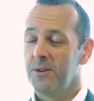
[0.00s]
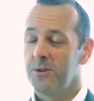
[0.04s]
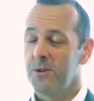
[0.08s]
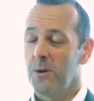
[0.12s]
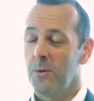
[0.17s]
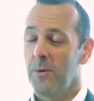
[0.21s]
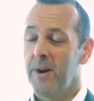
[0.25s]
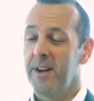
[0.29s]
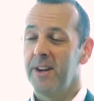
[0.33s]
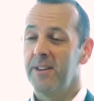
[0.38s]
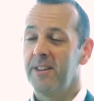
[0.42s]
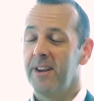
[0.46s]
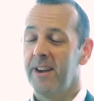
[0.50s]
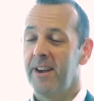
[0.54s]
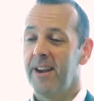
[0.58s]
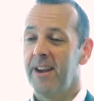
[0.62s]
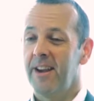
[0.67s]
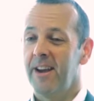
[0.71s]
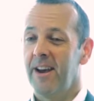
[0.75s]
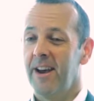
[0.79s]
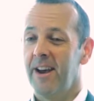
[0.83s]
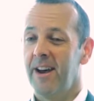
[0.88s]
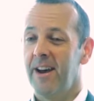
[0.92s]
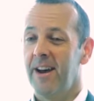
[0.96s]
So I went in there,
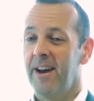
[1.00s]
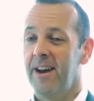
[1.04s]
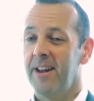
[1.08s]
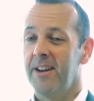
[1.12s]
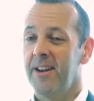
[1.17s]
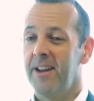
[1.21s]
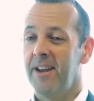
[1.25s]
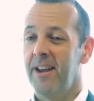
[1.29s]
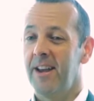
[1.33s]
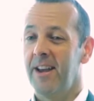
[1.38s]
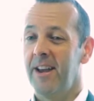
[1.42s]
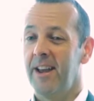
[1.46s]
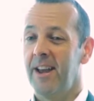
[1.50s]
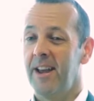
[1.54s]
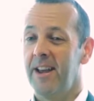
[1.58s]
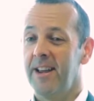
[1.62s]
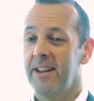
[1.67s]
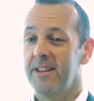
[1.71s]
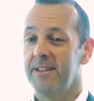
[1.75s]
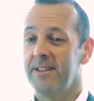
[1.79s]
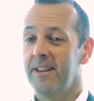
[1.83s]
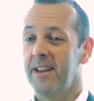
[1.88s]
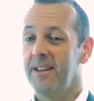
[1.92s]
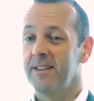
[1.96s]
and
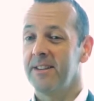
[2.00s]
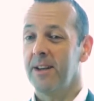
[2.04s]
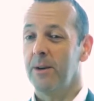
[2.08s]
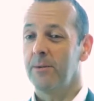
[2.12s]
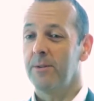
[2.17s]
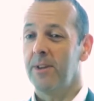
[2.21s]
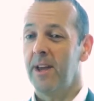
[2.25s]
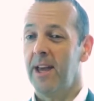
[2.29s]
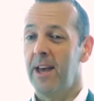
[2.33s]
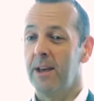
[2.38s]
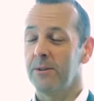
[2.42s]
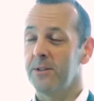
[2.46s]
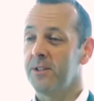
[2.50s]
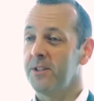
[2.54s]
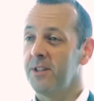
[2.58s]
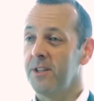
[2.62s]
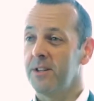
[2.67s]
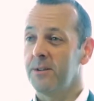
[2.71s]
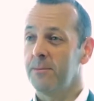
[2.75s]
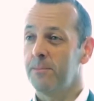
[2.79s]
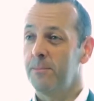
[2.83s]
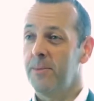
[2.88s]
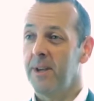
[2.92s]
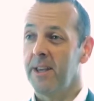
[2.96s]
it turns out that Elsie
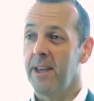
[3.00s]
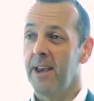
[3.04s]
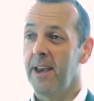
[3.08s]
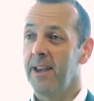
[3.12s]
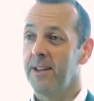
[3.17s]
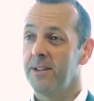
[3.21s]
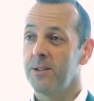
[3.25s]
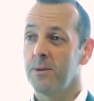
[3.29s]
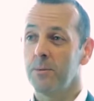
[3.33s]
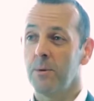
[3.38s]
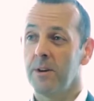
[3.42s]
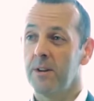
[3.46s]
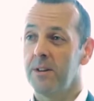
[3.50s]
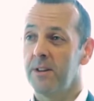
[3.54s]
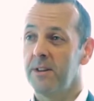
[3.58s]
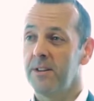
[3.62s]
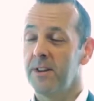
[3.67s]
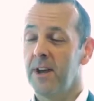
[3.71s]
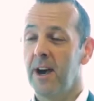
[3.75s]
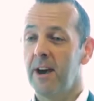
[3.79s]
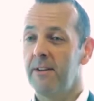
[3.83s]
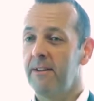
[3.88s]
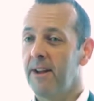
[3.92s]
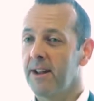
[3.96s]
is PA to one of the
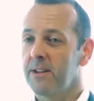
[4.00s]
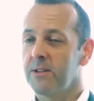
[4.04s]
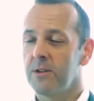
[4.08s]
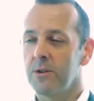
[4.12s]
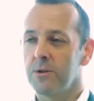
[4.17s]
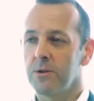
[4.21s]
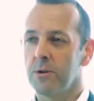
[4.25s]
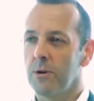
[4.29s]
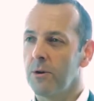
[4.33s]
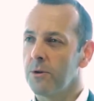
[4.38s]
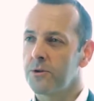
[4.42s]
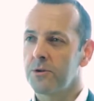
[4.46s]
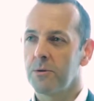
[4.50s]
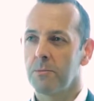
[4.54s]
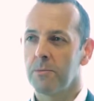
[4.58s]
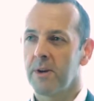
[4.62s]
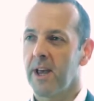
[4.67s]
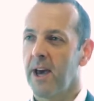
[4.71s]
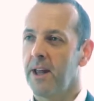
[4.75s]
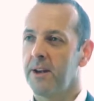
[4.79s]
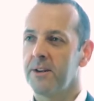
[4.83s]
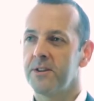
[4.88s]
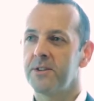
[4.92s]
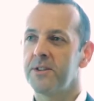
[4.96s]
directors or some
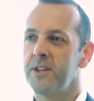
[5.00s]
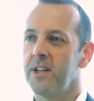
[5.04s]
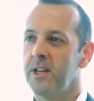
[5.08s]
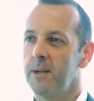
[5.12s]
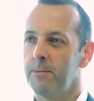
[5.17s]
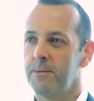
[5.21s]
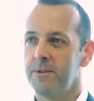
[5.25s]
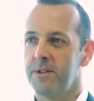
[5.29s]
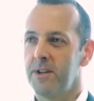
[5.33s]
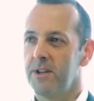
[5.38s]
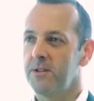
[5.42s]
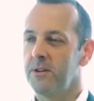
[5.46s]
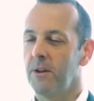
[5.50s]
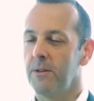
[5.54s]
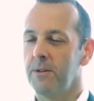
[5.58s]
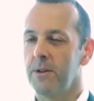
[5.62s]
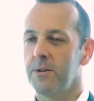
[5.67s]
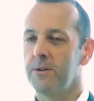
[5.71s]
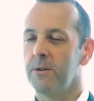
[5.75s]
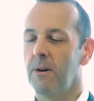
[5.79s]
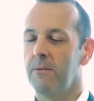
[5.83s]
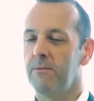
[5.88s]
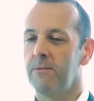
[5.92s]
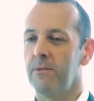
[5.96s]
kind of senior position on the
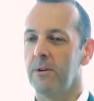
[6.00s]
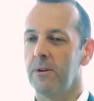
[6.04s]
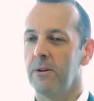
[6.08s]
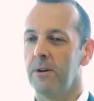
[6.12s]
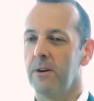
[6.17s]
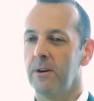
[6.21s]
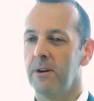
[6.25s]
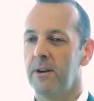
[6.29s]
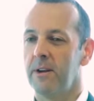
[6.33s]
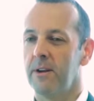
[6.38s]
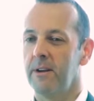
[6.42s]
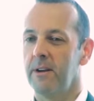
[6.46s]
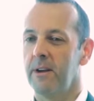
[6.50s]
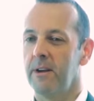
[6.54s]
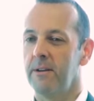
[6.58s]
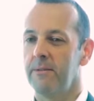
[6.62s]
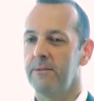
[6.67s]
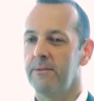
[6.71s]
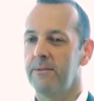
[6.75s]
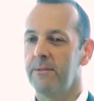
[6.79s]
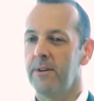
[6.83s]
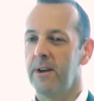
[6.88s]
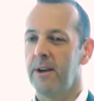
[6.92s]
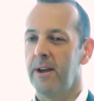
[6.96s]
top floor
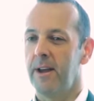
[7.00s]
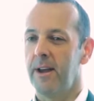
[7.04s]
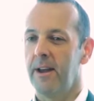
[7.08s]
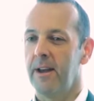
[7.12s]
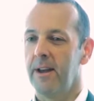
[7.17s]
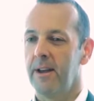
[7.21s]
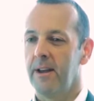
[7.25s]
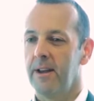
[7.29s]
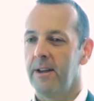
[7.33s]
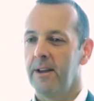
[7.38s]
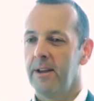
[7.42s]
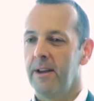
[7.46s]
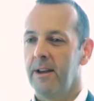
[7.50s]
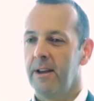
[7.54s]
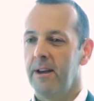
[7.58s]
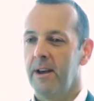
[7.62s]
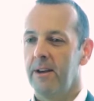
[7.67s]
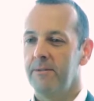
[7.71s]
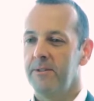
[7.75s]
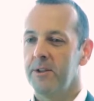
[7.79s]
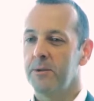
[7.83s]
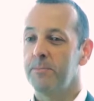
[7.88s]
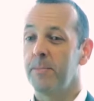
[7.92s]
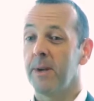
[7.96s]

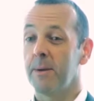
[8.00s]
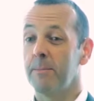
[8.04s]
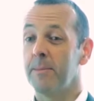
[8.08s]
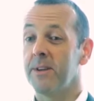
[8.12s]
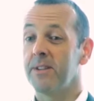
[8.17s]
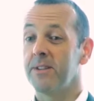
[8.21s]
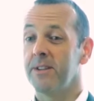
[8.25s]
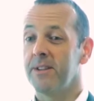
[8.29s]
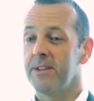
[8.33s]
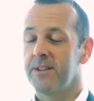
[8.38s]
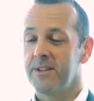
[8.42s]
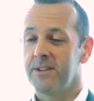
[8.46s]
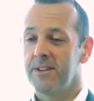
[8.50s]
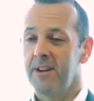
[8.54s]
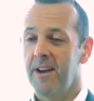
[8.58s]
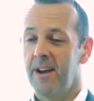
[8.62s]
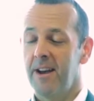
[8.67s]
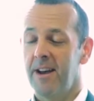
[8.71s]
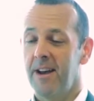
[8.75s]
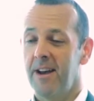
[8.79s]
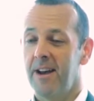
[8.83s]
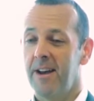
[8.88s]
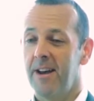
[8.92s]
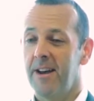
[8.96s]
of this big business,
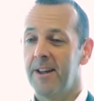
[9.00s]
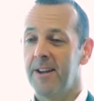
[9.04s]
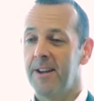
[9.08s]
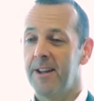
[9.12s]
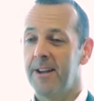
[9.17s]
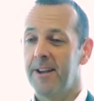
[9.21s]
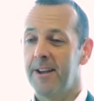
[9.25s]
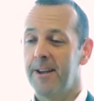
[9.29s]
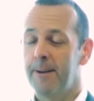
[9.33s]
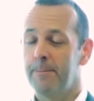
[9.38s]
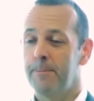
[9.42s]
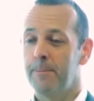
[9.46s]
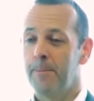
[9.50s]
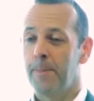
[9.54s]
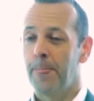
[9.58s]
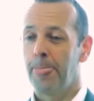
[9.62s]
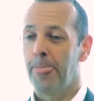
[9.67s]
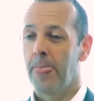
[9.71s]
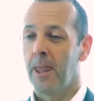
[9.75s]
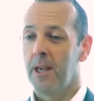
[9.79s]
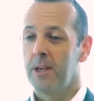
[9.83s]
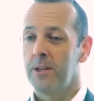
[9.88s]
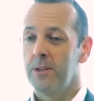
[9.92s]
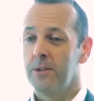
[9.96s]
and
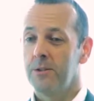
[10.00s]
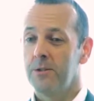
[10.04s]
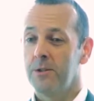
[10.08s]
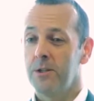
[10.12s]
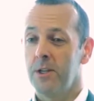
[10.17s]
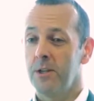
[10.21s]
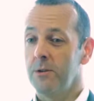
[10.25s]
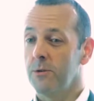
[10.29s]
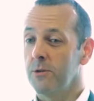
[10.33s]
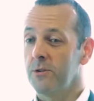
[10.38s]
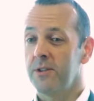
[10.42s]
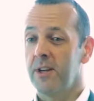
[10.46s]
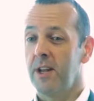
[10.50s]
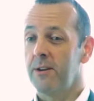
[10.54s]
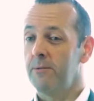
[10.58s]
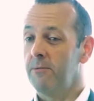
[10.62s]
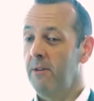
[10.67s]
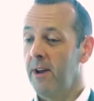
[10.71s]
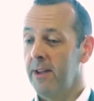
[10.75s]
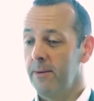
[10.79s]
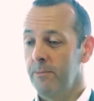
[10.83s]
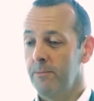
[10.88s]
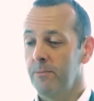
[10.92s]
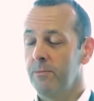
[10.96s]
she just said,
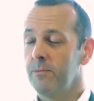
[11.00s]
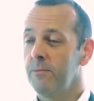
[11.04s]
right,